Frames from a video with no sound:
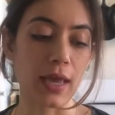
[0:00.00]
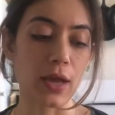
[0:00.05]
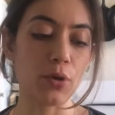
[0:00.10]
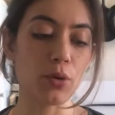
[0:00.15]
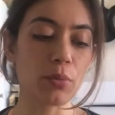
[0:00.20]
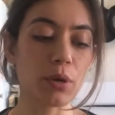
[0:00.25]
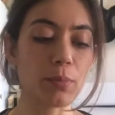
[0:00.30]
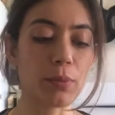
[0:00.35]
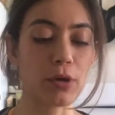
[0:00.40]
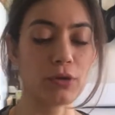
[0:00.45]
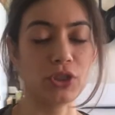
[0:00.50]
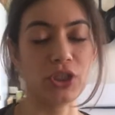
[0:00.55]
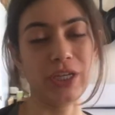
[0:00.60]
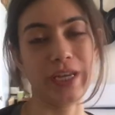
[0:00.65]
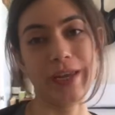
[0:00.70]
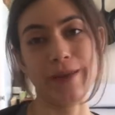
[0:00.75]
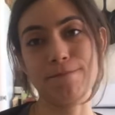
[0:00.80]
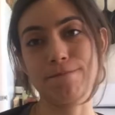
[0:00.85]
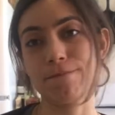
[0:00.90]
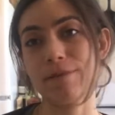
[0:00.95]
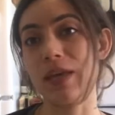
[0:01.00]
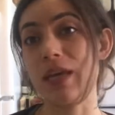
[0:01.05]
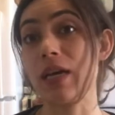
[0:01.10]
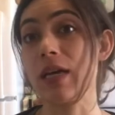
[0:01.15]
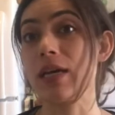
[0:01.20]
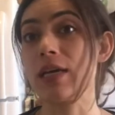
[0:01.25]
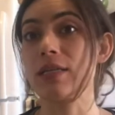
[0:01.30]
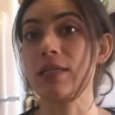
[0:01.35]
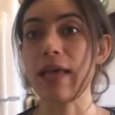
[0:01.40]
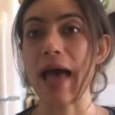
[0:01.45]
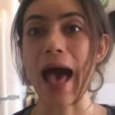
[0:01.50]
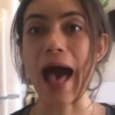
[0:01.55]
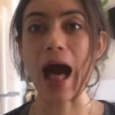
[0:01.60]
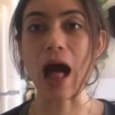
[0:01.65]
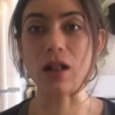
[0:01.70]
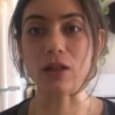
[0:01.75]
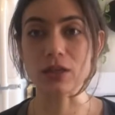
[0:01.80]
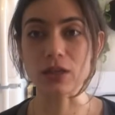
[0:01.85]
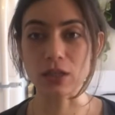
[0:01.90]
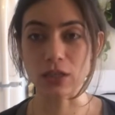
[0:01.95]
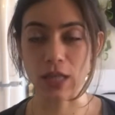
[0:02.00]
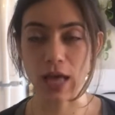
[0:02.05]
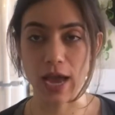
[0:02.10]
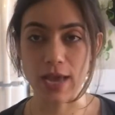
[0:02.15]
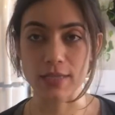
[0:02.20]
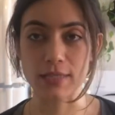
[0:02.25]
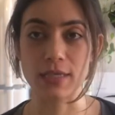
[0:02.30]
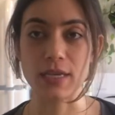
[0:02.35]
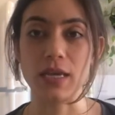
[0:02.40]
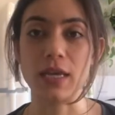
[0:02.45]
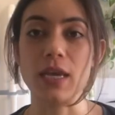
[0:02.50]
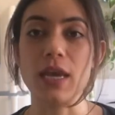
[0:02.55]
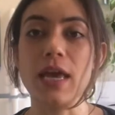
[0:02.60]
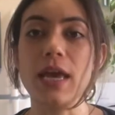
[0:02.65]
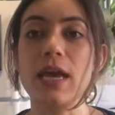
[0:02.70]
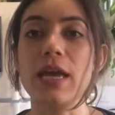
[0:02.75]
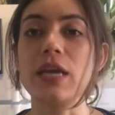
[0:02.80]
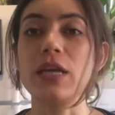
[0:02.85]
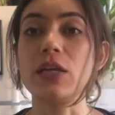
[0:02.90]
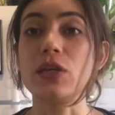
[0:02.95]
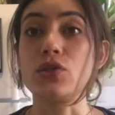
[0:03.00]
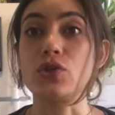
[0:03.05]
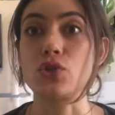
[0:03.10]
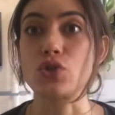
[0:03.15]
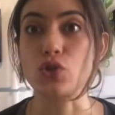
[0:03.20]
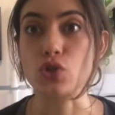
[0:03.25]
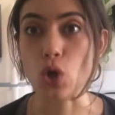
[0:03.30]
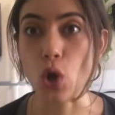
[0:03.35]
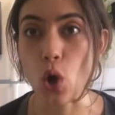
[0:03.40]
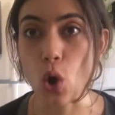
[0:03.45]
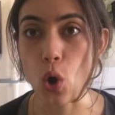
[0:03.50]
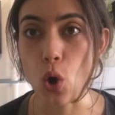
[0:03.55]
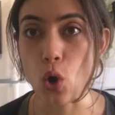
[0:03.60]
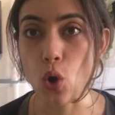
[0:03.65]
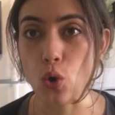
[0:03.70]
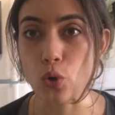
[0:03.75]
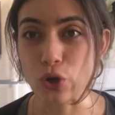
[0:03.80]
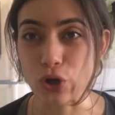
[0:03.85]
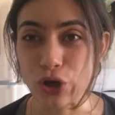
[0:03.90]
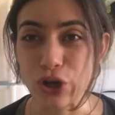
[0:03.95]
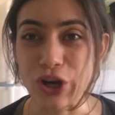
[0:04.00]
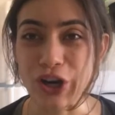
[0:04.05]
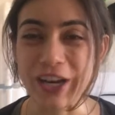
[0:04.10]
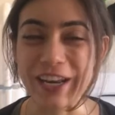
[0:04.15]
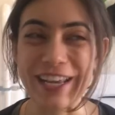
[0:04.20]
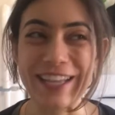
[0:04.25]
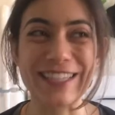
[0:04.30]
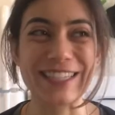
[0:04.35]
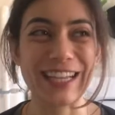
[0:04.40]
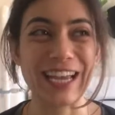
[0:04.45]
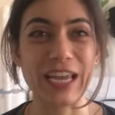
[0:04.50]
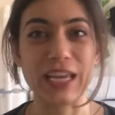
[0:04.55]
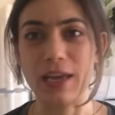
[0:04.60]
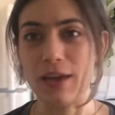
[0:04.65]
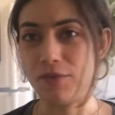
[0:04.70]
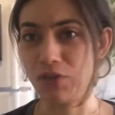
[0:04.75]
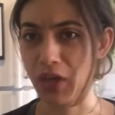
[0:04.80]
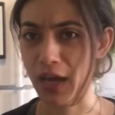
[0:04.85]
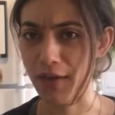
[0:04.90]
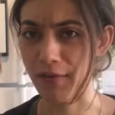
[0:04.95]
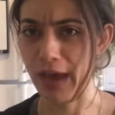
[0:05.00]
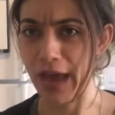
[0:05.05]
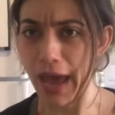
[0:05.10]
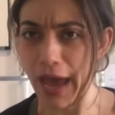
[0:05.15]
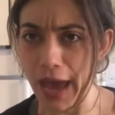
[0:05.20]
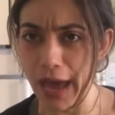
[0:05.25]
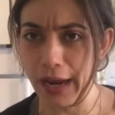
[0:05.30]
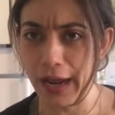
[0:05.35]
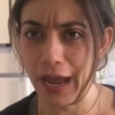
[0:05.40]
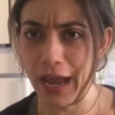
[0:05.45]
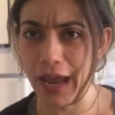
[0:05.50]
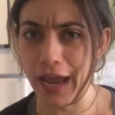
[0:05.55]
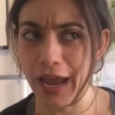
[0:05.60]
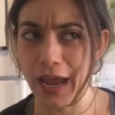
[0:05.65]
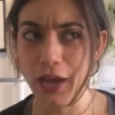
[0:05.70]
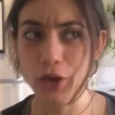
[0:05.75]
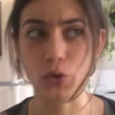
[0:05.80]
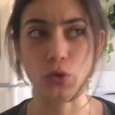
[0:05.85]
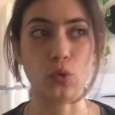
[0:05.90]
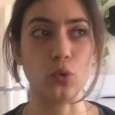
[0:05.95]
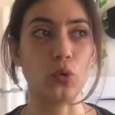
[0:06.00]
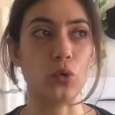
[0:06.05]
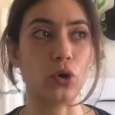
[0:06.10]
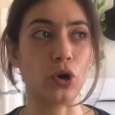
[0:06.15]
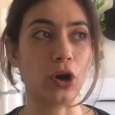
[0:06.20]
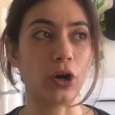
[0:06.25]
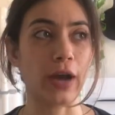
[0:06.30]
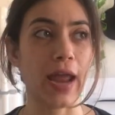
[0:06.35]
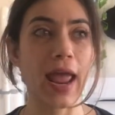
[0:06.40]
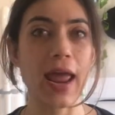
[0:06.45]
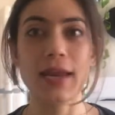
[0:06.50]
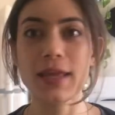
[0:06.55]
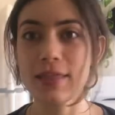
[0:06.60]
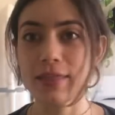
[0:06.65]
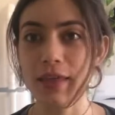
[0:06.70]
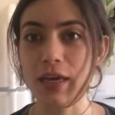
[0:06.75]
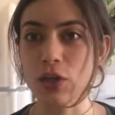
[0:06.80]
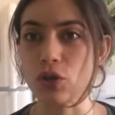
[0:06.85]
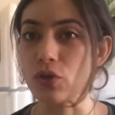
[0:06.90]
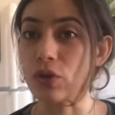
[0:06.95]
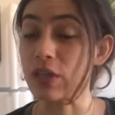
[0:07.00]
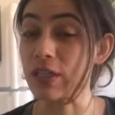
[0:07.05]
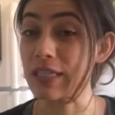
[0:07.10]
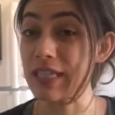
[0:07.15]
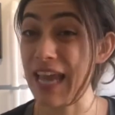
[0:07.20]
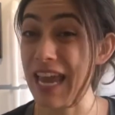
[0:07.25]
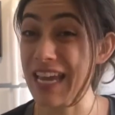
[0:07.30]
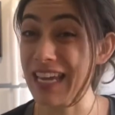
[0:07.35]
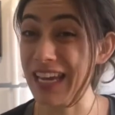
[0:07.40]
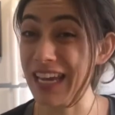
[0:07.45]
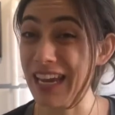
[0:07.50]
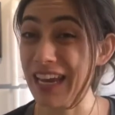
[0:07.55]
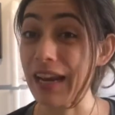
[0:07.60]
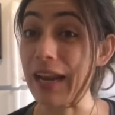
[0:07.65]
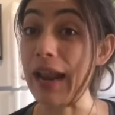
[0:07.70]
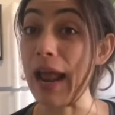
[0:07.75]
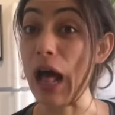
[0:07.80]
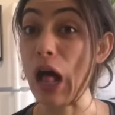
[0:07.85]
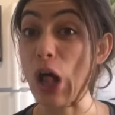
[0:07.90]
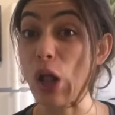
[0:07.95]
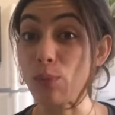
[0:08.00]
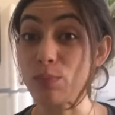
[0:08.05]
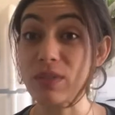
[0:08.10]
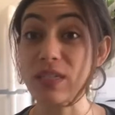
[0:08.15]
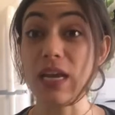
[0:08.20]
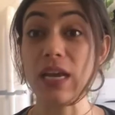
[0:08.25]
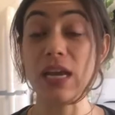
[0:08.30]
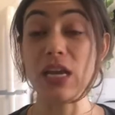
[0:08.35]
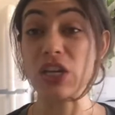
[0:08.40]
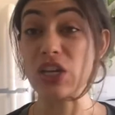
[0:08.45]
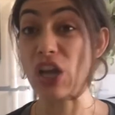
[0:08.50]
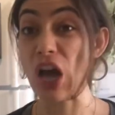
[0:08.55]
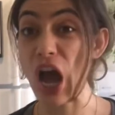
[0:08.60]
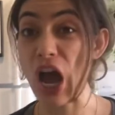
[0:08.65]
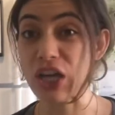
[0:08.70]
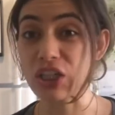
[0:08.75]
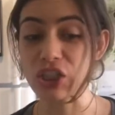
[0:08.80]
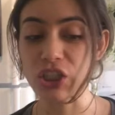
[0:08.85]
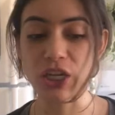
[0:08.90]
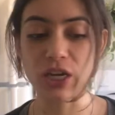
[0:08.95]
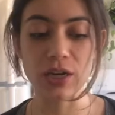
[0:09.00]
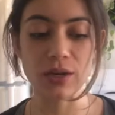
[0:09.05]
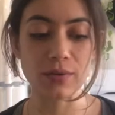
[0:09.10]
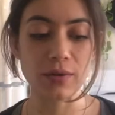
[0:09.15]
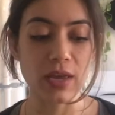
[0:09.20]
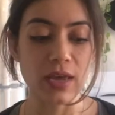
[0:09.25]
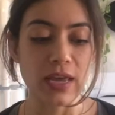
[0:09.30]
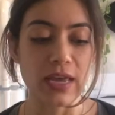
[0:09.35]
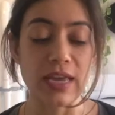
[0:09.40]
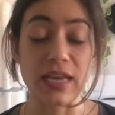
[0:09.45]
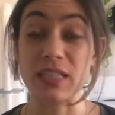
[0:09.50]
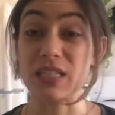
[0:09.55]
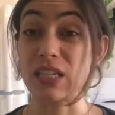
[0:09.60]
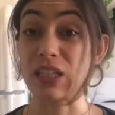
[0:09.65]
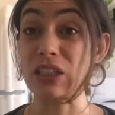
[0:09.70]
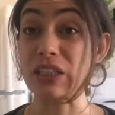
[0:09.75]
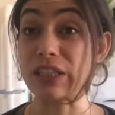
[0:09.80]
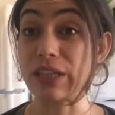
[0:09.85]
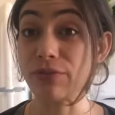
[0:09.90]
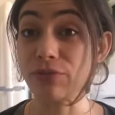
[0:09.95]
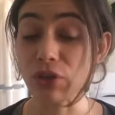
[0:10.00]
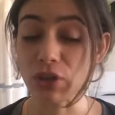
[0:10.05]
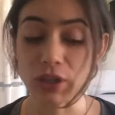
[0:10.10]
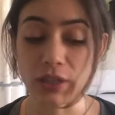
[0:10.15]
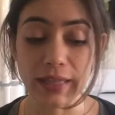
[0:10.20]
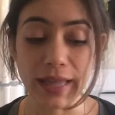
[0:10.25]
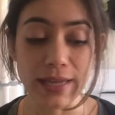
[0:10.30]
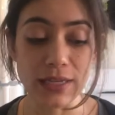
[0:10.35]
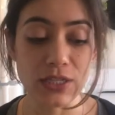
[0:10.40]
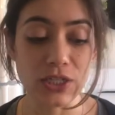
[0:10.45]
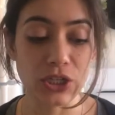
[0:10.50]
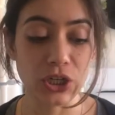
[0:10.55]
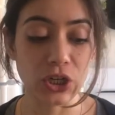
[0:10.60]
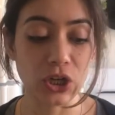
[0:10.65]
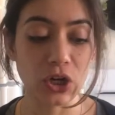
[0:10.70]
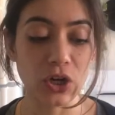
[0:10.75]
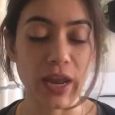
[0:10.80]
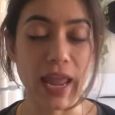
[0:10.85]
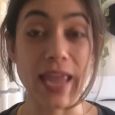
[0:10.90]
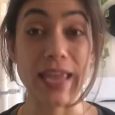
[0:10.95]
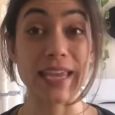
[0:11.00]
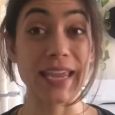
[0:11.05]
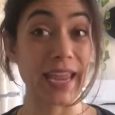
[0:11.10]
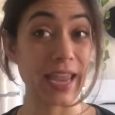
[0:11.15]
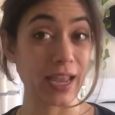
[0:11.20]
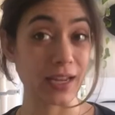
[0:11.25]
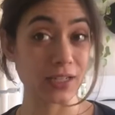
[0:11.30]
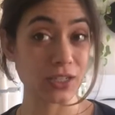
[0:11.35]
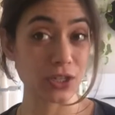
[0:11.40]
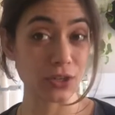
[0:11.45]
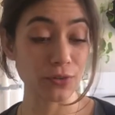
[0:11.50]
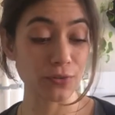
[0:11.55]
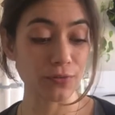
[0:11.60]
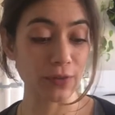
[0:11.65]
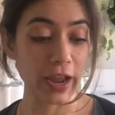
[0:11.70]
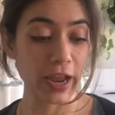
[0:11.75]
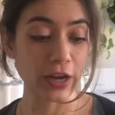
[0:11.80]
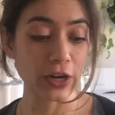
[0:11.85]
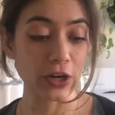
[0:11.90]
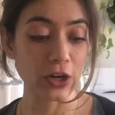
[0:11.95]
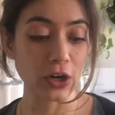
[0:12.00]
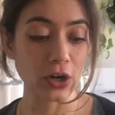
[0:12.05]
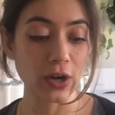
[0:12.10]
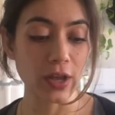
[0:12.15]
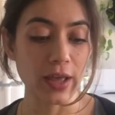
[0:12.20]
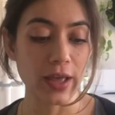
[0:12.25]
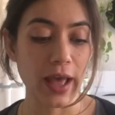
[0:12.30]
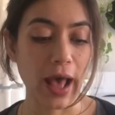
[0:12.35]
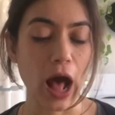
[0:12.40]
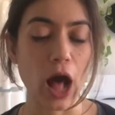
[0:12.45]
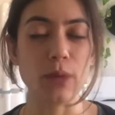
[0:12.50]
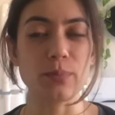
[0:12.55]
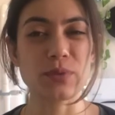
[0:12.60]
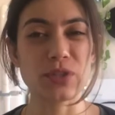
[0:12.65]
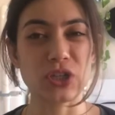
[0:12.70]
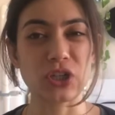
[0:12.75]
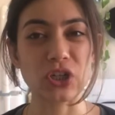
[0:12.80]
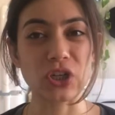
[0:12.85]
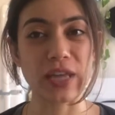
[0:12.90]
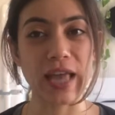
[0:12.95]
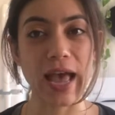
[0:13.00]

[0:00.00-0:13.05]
Umeboshi is alkalizing. It is so good. It's like if you have a headache or anything, you could take it. It helps nausea. It's a liver cleanser, a cancer fighter, helps your